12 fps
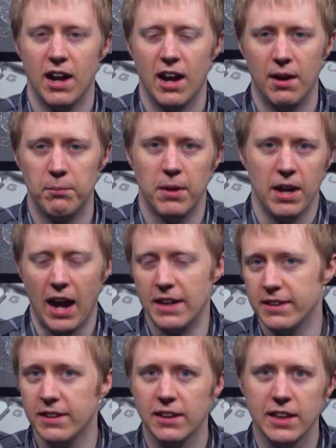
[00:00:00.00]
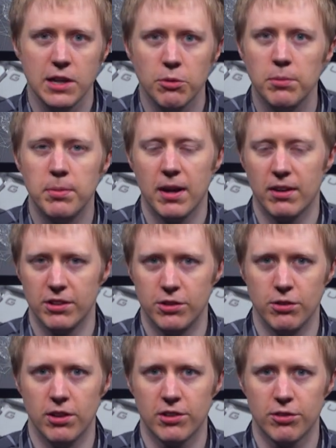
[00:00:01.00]
Um, ideally, you would be able to
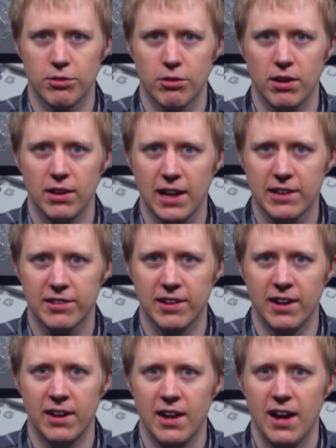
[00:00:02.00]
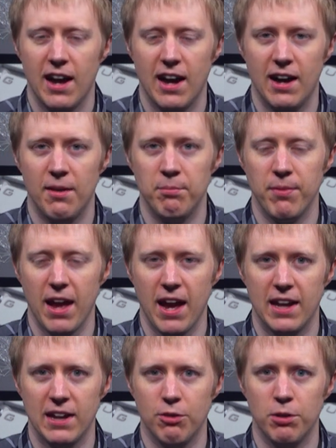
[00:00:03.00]
do this through Alexa, um,
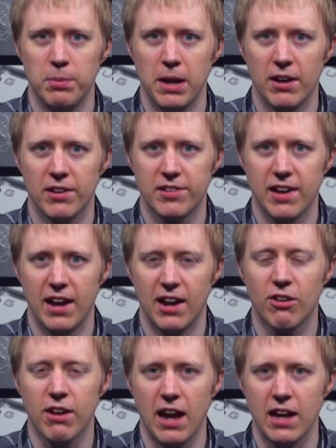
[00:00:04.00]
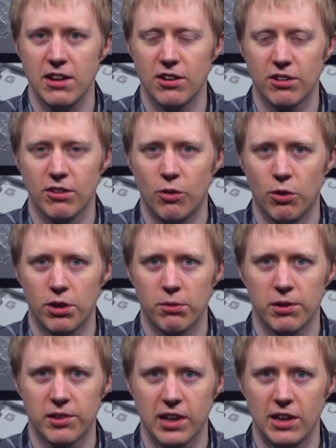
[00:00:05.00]
and it would be able to say, okay, your order
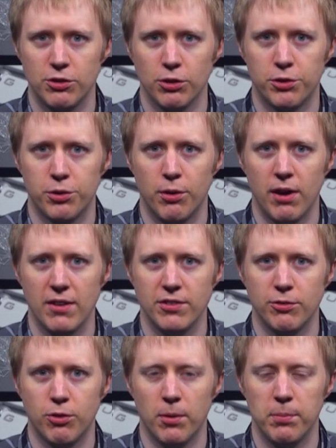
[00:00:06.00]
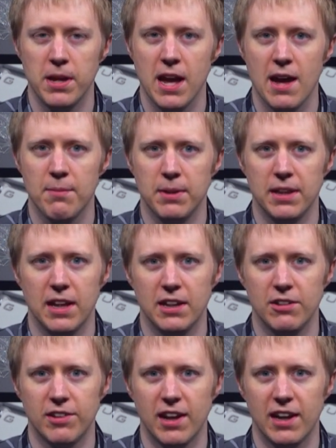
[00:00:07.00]
was scheduled to arrive at 4 p.m., and then
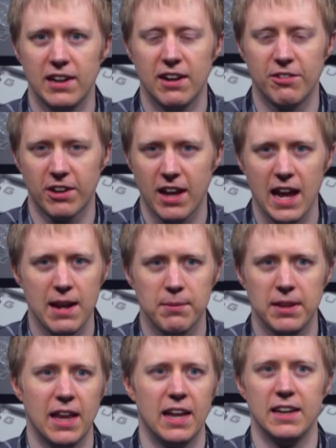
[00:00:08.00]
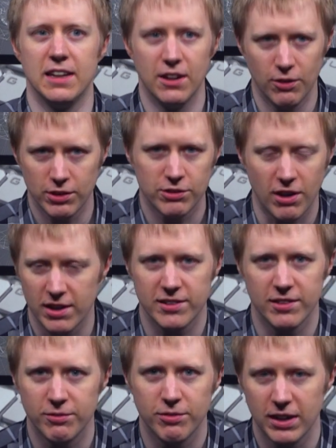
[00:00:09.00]
you say it never came, and then you know it tries
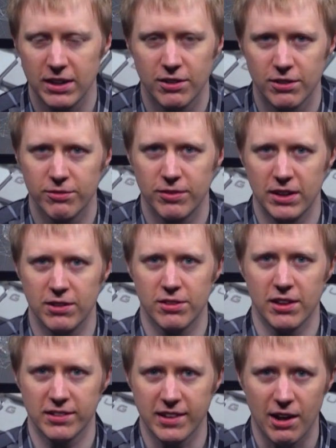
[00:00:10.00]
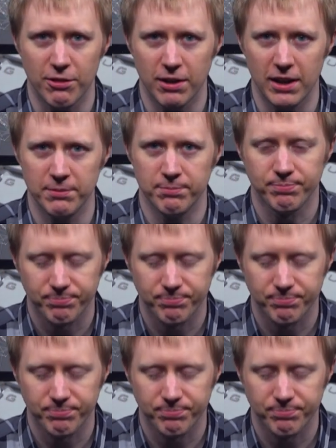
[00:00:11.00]
to figure figure things out, right?